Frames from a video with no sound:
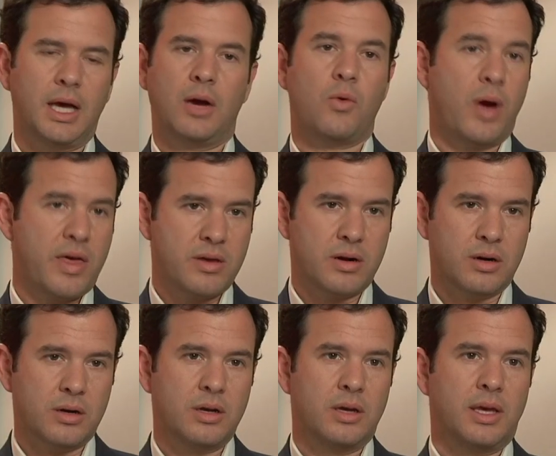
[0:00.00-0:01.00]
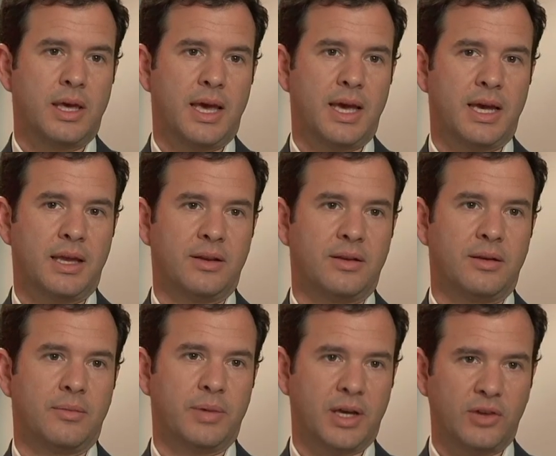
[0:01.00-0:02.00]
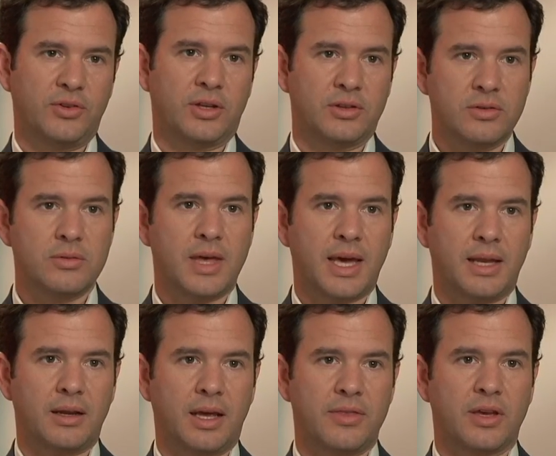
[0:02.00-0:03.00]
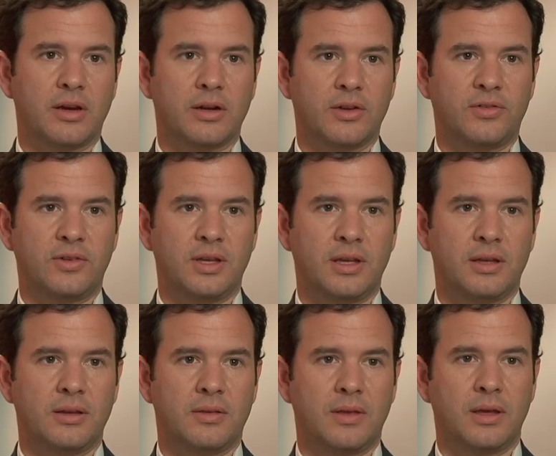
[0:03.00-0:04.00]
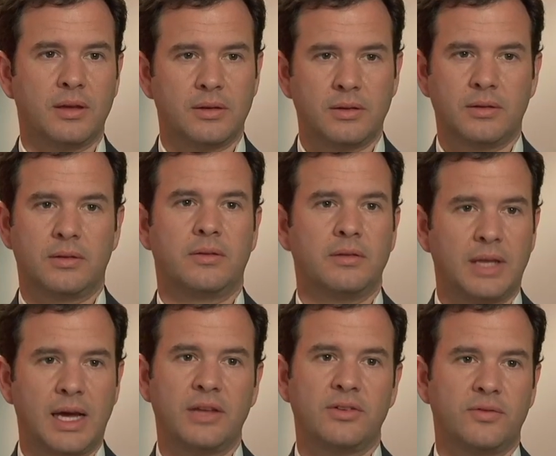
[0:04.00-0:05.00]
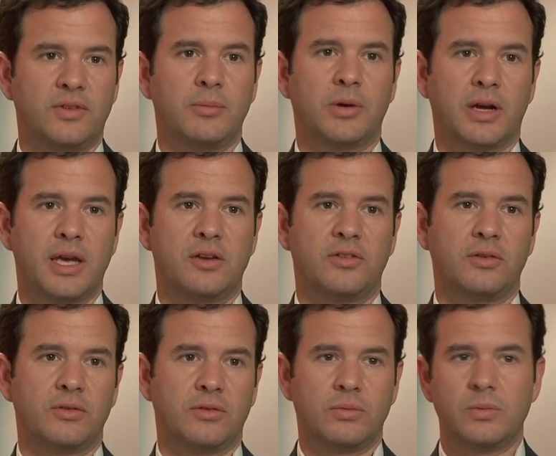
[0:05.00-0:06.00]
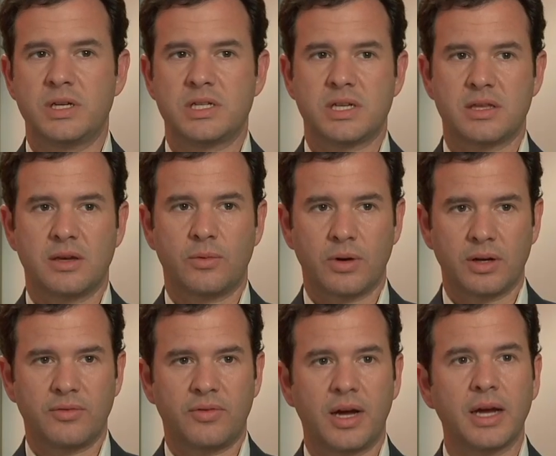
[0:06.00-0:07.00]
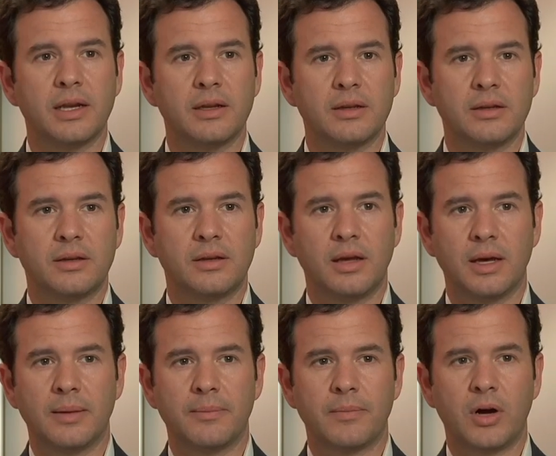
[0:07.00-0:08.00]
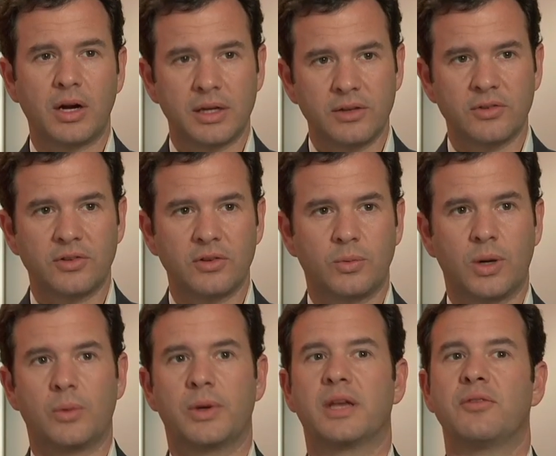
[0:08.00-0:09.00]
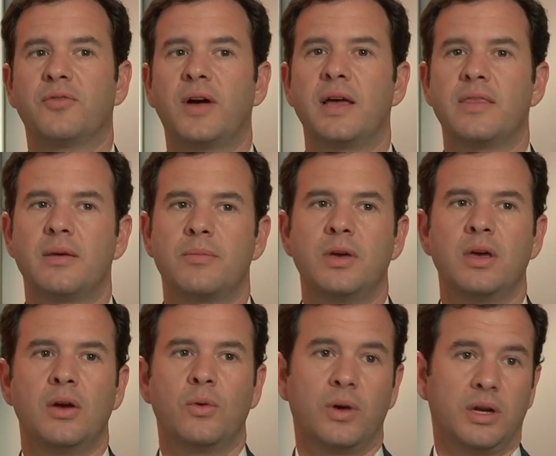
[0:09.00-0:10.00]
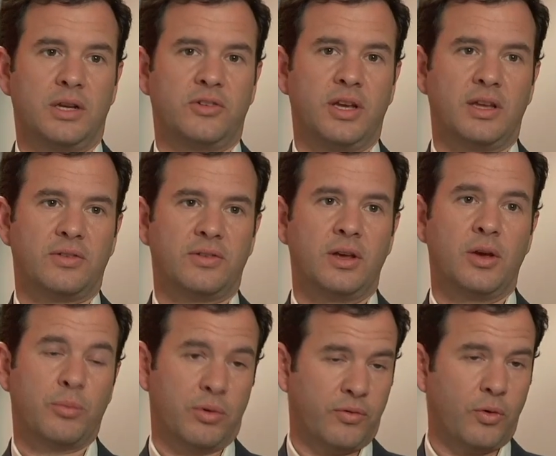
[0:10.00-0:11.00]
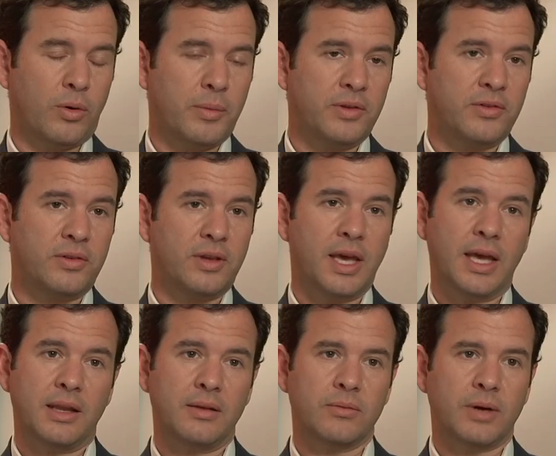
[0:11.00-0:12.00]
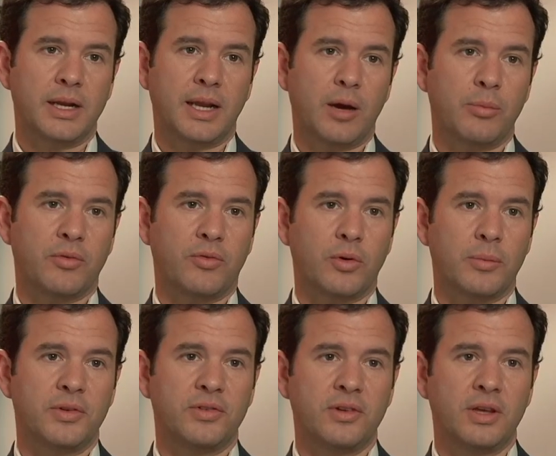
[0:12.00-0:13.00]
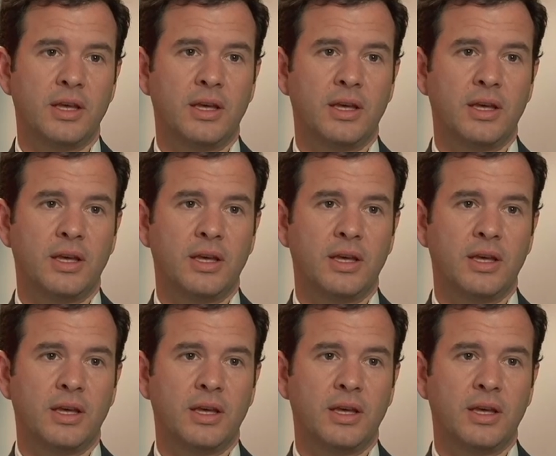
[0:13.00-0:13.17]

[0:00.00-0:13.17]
weather, and because you can do that, I think you're going to see the lines of demarcation switch. I think we're going to find audiences where we can find them. We're going to chase performance, and right now performance